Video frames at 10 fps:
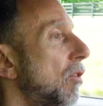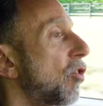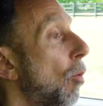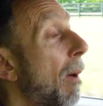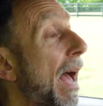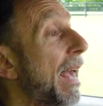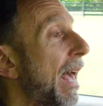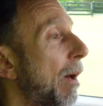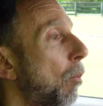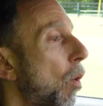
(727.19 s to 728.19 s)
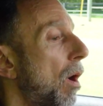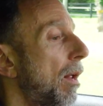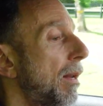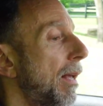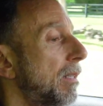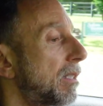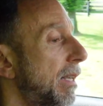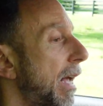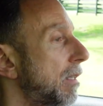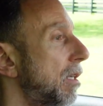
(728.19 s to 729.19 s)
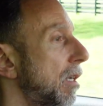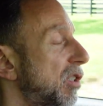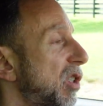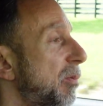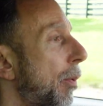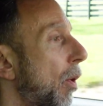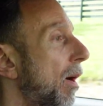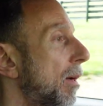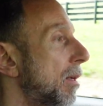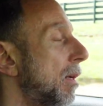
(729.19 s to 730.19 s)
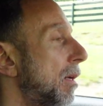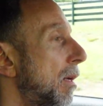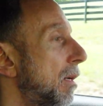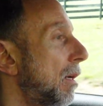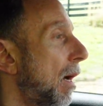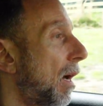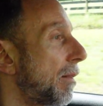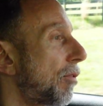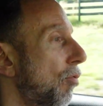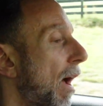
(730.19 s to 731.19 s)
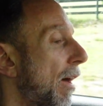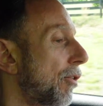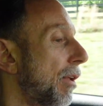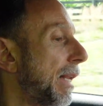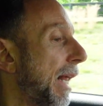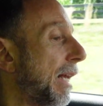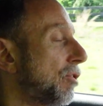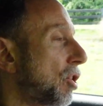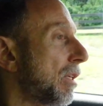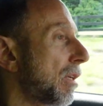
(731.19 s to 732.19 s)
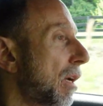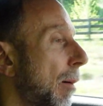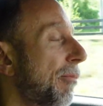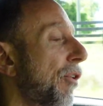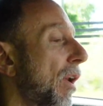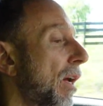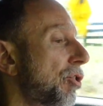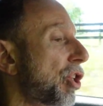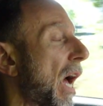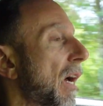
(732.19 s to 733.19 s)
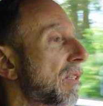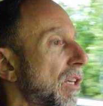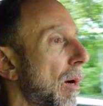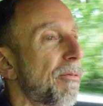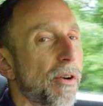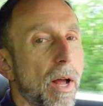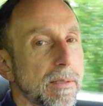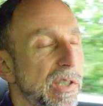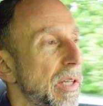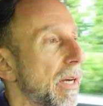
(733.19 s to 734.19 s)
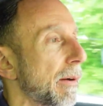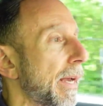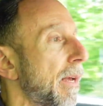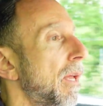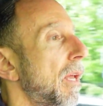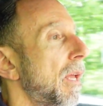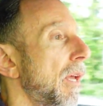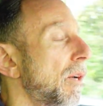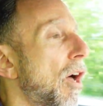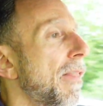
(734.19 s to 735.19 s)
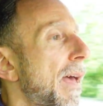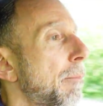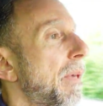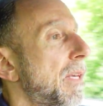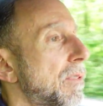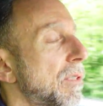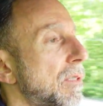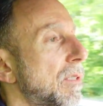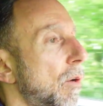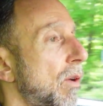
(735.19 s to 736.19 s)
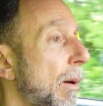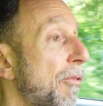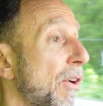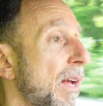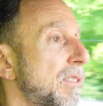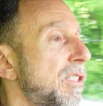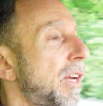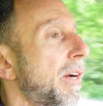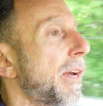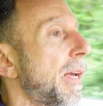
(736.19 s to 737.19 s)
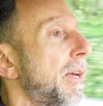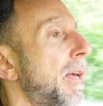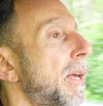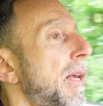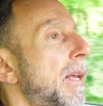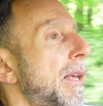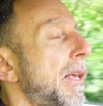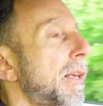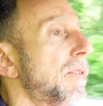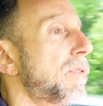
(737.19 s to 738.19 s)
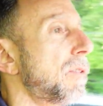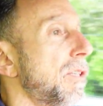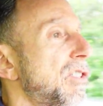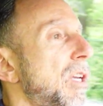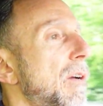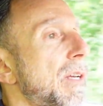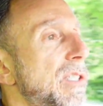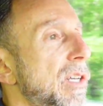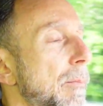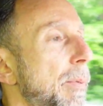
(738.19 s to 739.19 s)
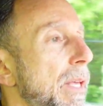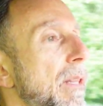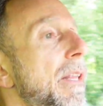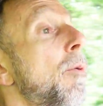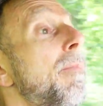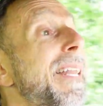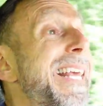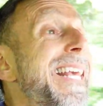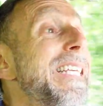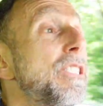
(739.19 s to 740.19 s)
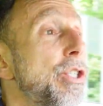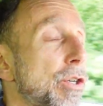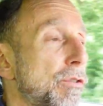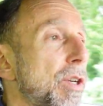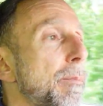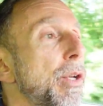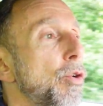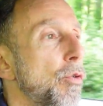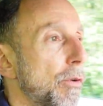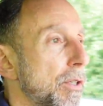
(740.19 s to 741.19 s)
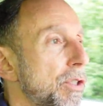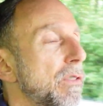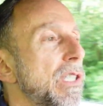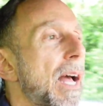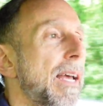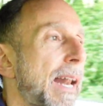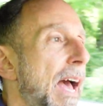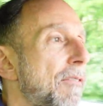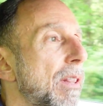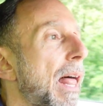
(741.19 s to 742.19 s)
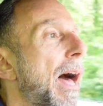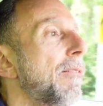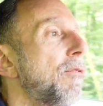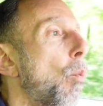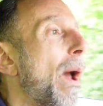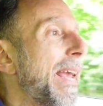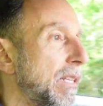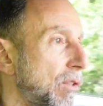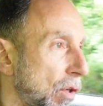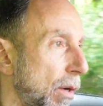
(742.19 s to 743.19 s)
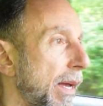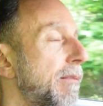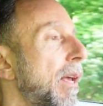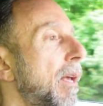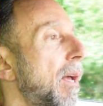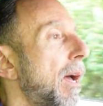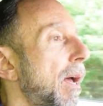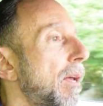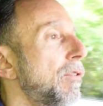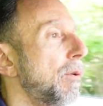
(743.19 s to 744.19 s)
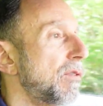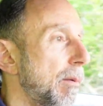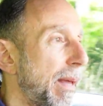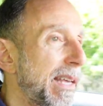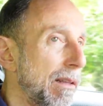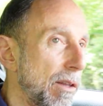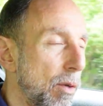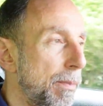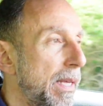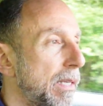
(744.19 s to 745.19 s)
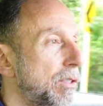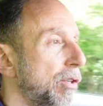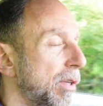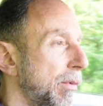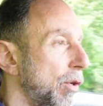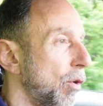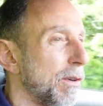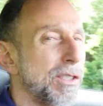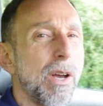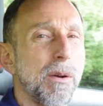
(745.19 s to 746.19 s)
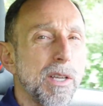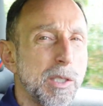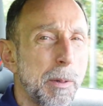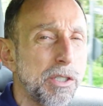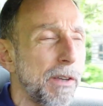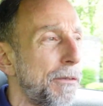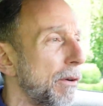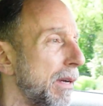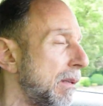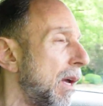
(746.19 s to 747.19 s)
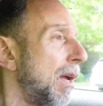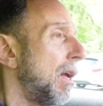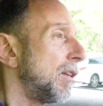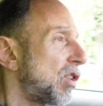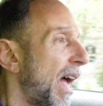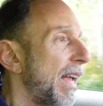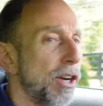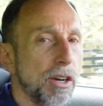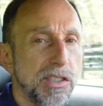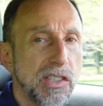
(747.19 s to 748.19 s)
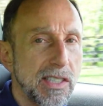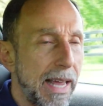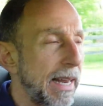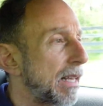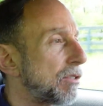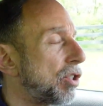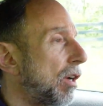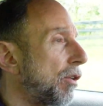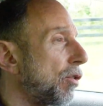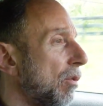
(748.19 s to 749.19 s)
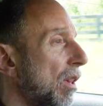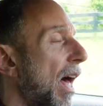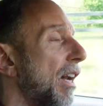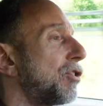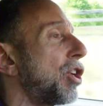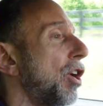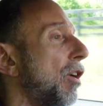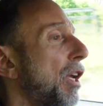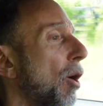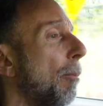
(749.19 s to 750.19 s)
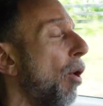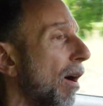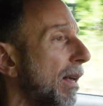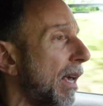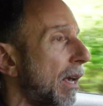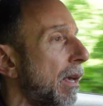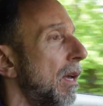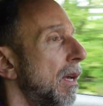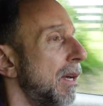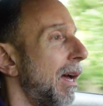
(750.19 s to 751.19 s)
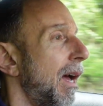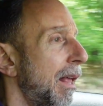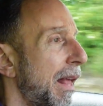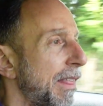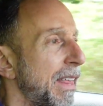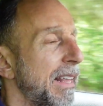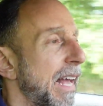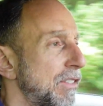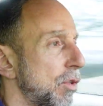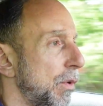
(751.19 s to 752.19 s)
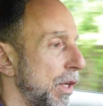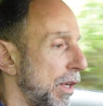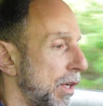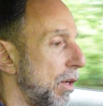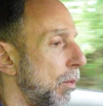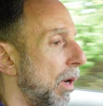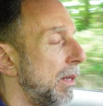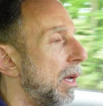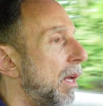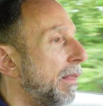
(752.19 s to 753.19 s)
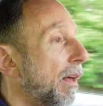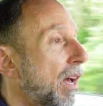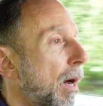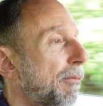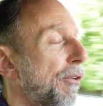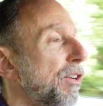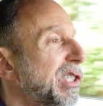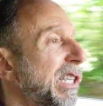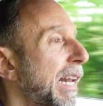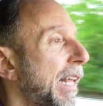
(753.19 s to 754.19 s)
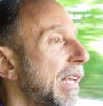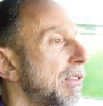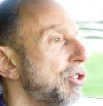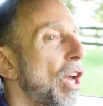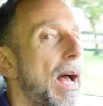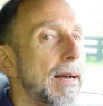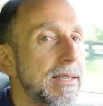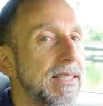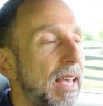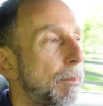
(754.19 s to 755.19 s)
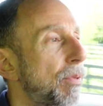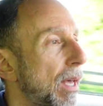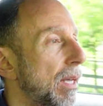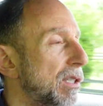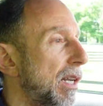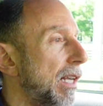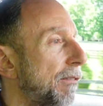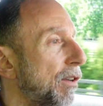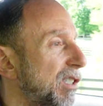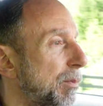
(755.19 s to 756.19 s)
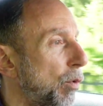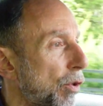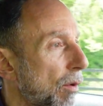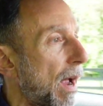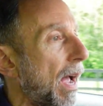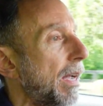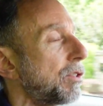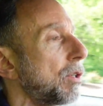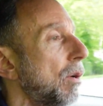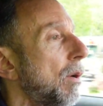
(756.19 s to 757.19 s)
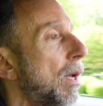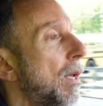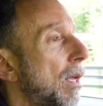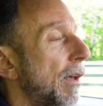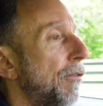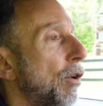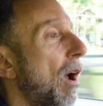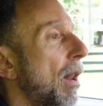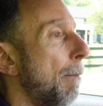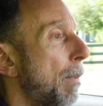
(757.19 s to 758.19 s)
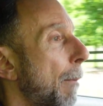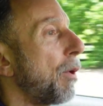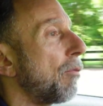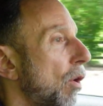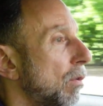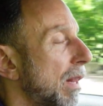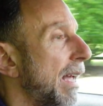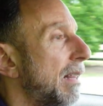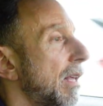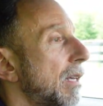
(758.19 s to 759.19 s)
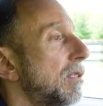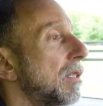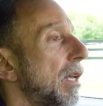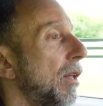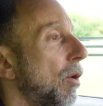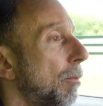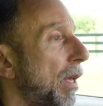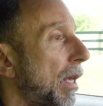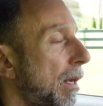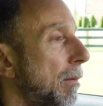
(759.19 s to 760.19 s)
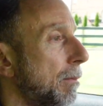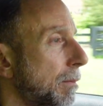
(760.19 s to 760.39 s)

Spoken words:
So my M1 is set to sport on throttle and engine, comfort on shocks, comfort on steering. And all that means is, so comfort on steering is the steering is going to be a little bit easier to maneuver. So it's not going to have a lot of weight to it. So it's going to make it a little bit easier to maneuver. So especially if you're in tighter settings, you're doing a lot of turning or parking, I think that's a really good one. The comfort setting and the shocks, same thing. It's going to give you a smoother ride. So if you're on a bumpy road like this, it'll be